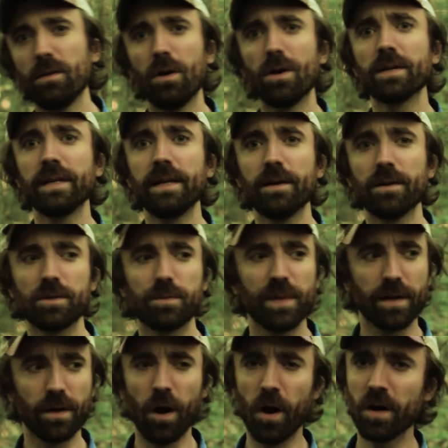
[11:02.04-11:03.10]
long years
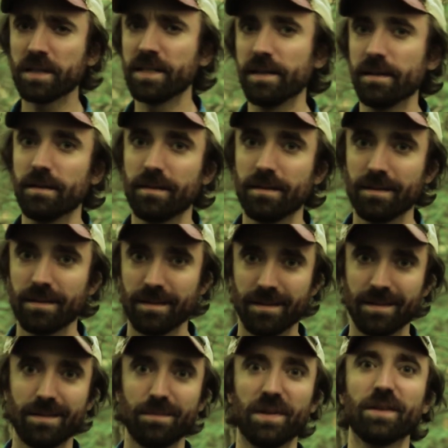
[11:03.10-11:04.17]
being haunted
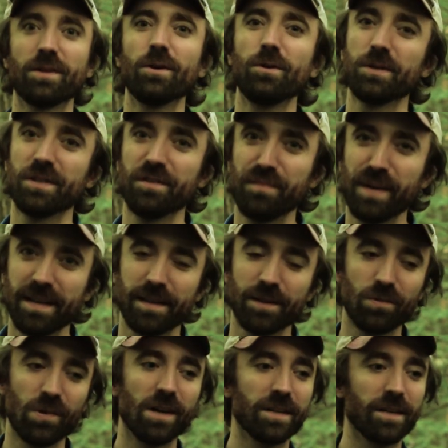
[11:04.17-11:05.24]
by the ghost of Peleg
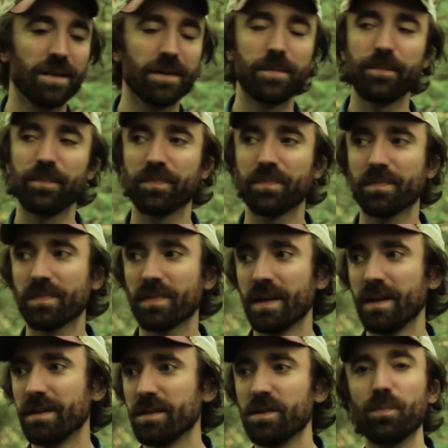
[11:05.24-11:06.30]
Walker,
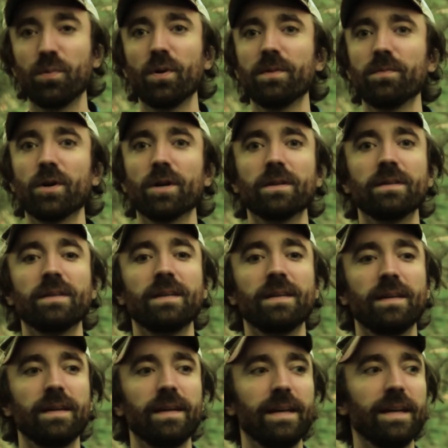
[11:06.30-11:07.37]
to the point where
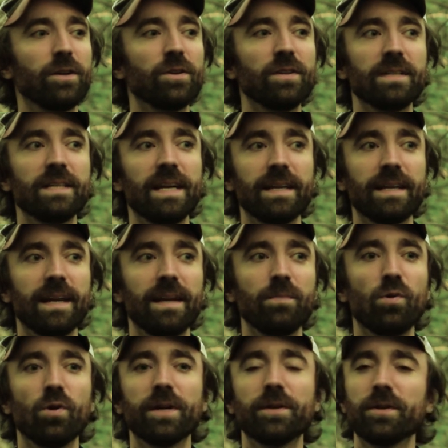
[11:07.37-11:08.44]
he couldn't take it
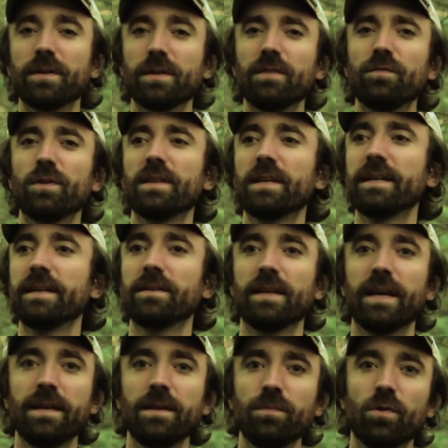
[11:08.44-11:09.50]
anymore, he couldn't live with the
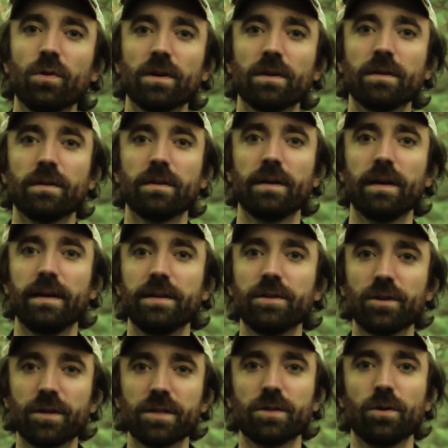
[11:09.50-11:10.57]
guilt anymore, and he
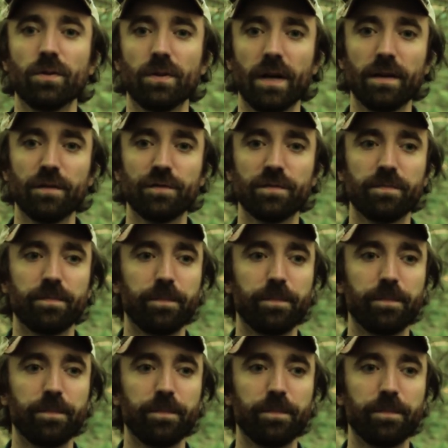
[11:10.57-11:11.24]
took his own life?